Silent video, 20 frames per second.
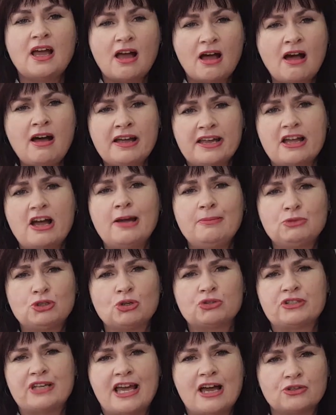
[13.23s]
Hi, I'm
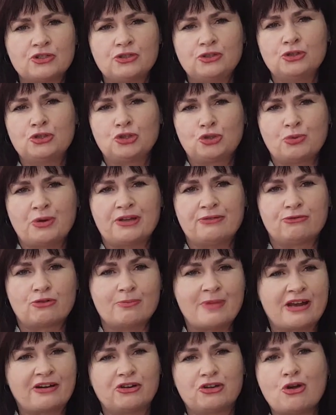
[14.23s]
Dr. Elsa Toy from
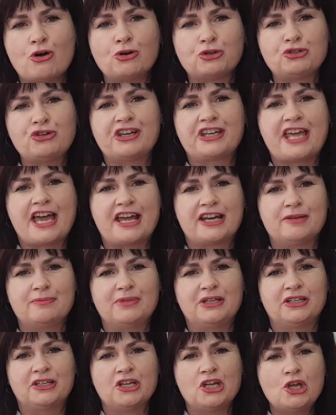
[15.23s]
Agriculture
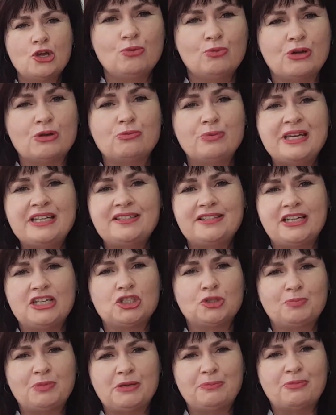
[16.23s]
Academy, where we
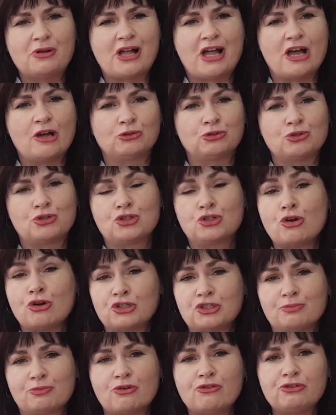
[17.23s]
teach people how to
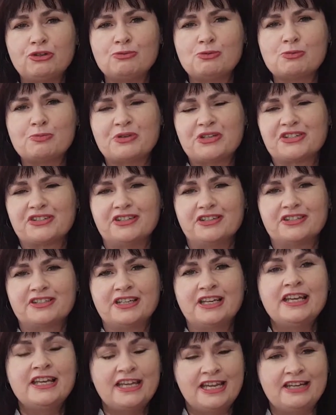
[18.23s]
start a profitable business
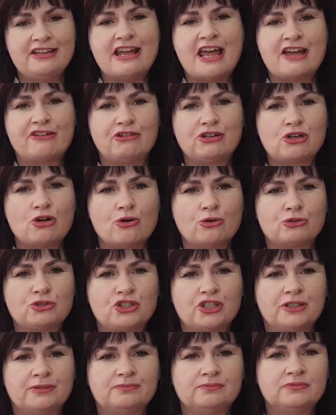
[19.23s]
in
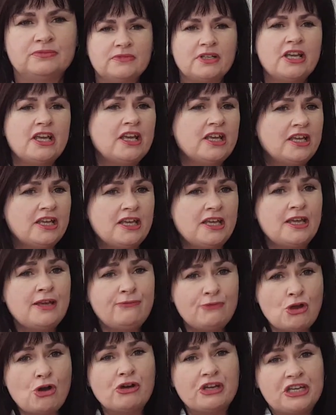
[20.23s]
agriculture.
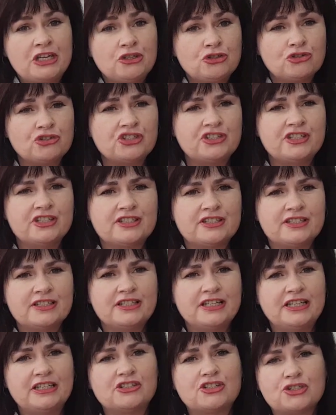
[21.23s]
If you're interested
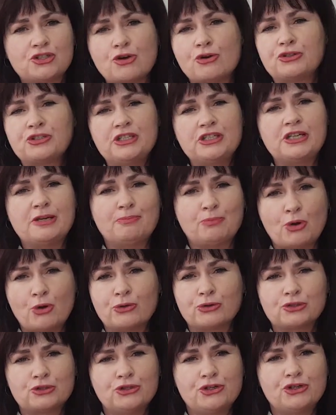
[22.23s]
in starting a
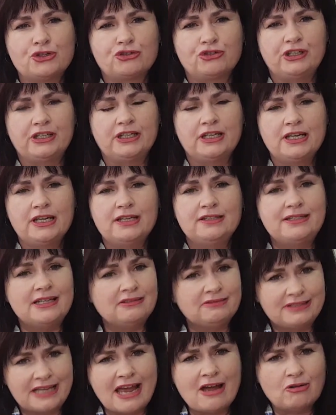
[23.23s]
plant nursery,
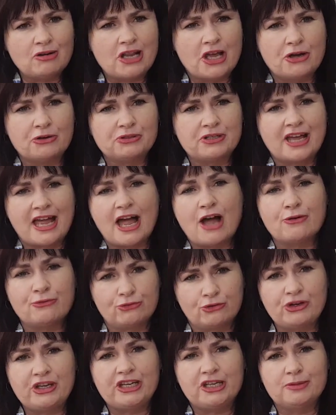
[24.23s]
then download our
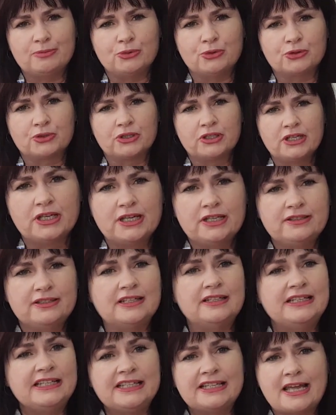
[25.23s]
free ebook.
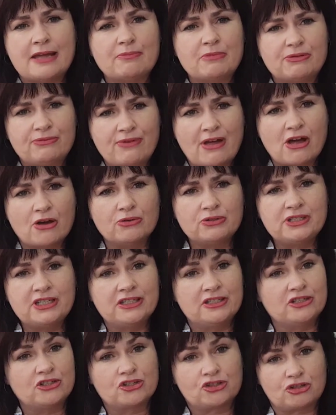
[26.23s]
The link can be found
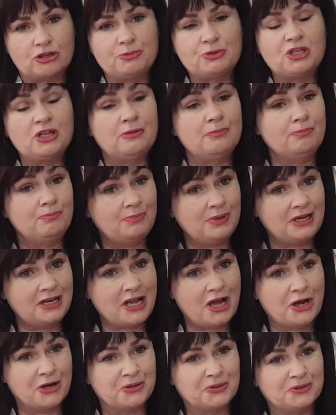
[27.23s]
in the description
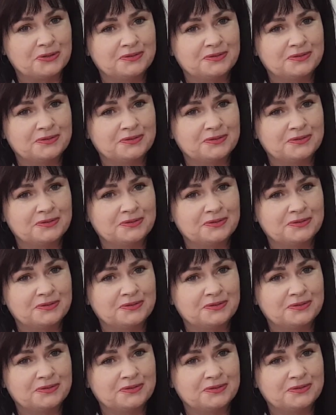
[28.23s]
below.